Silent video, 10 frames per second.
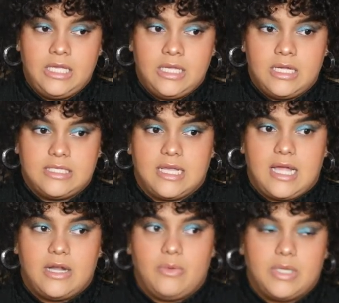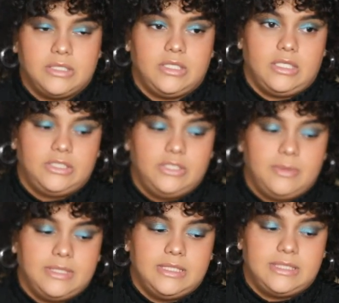Because I kind of want to talk to you
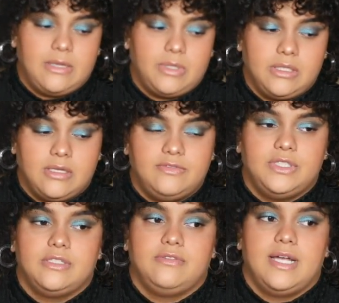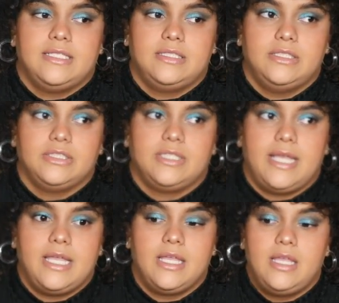about this. I would love your advice and your
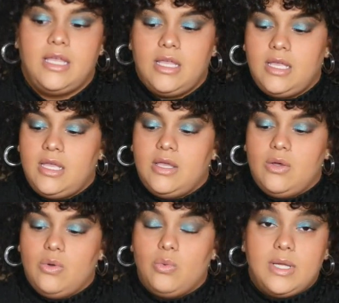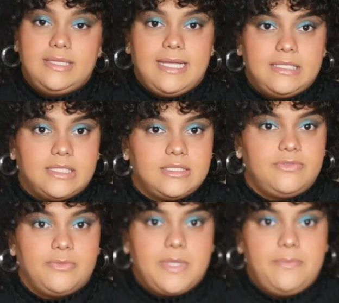thing. What that does
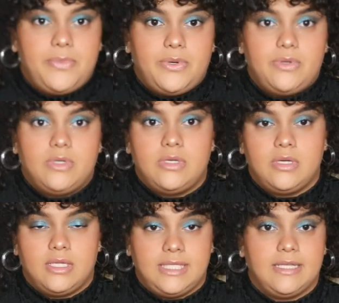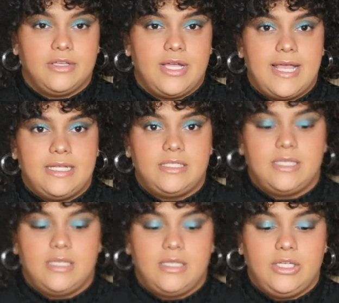for people on the other end,
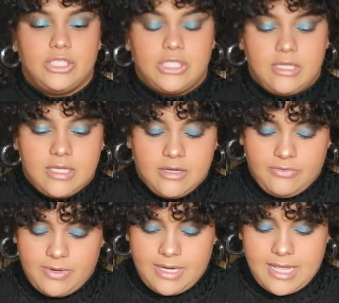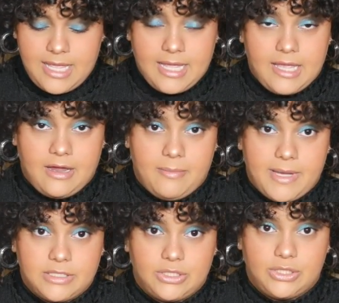you're telling your friend, hey, I care
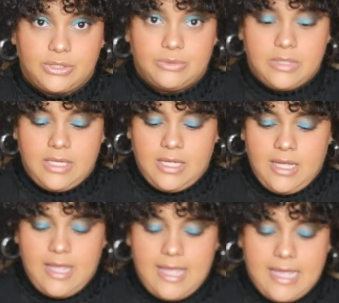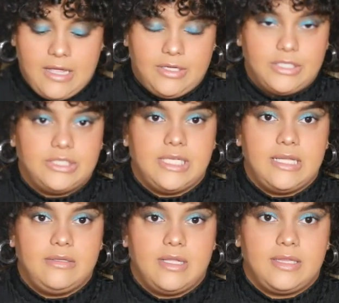about you. Hey, I
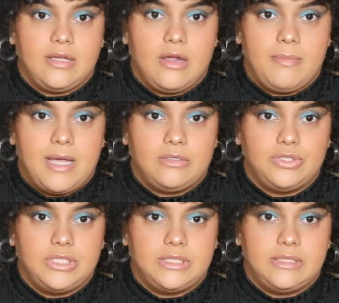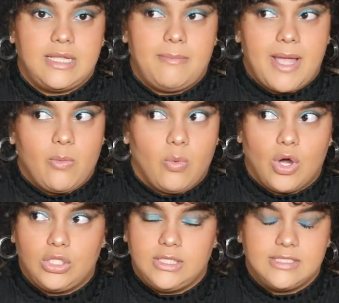understand that there are boundaries and that my
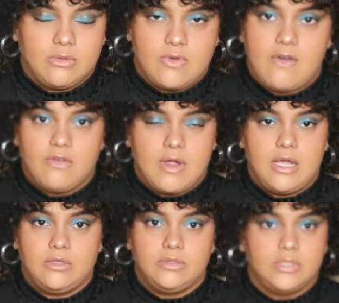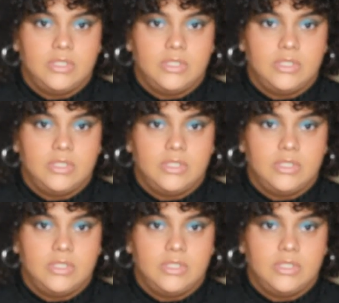world doesn't revolve around